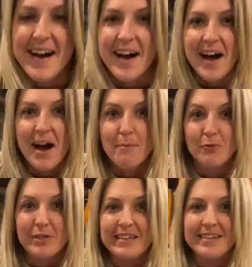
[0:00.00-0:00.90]
I'm
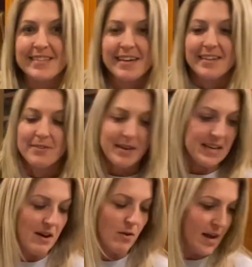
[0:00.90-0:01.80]
really excited right
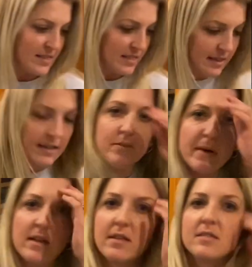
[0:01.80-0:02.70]
now. I didn't
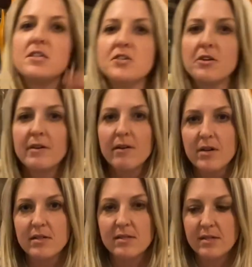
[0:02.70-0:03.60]
expect this to turn out
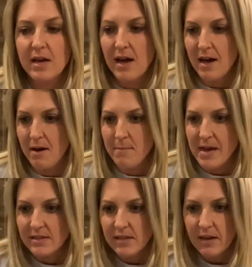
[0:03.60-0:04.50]
as
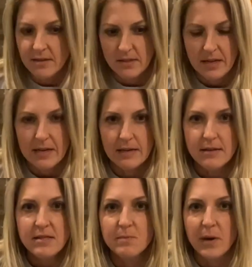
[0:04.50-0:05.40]
amazing as it
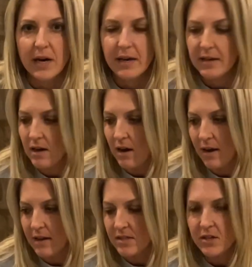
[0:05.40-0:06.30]
is, but
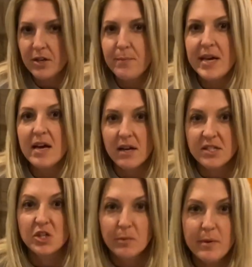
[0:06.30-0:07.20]
it's gonna be
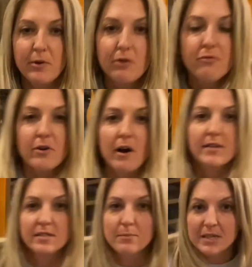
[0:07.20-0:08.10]
beautiful,
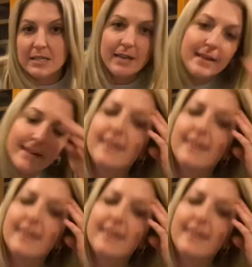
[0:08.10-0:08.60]
guys. I'm excited.